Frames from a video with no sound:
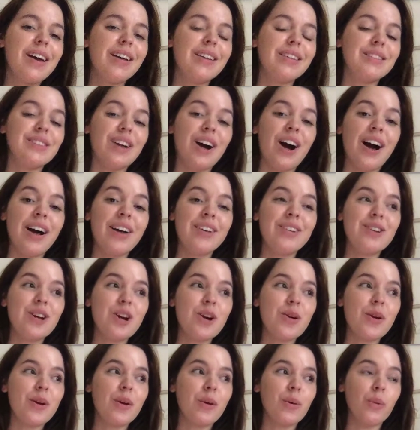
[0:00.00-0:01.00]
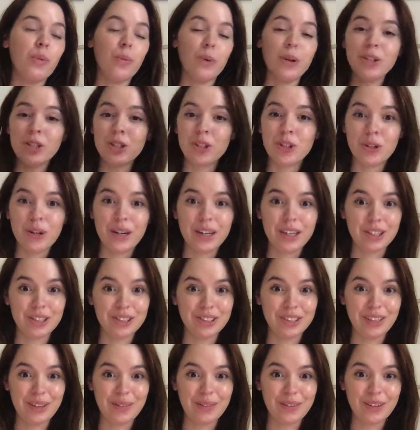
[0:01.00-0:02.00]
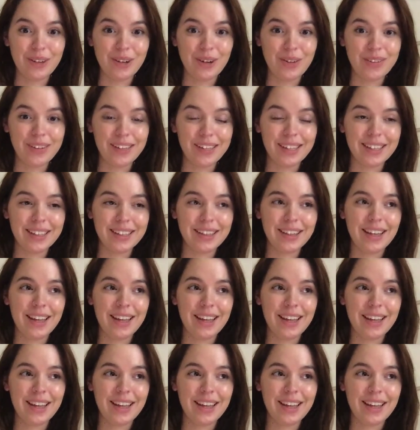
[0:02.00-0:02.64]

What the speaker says: not knowing which direction they were going in.